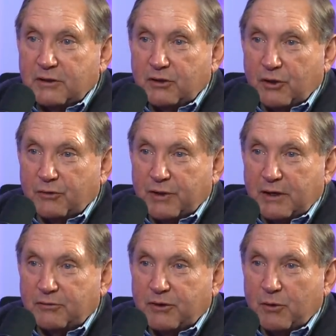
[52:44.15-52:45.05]
you know,
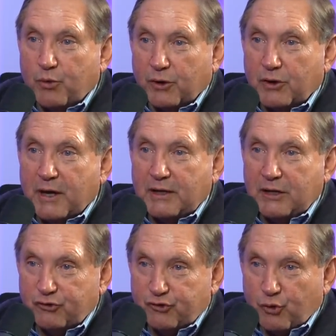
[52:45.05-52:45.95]
that work on
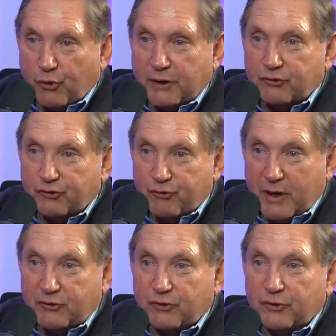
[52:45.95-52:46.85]
historic
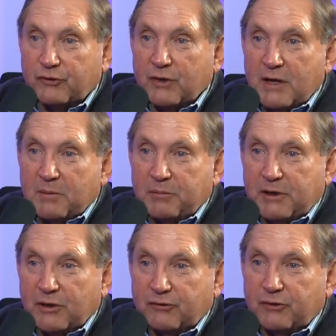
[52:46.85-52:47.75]
structures,
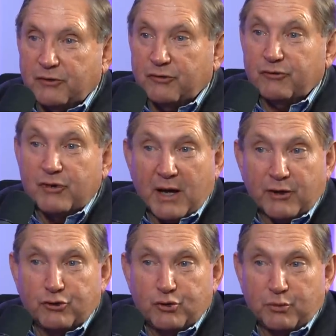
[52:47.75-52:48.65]
because this is not
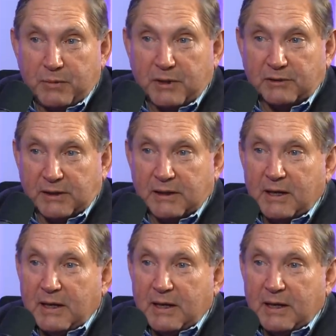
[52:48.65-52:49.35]
a new building,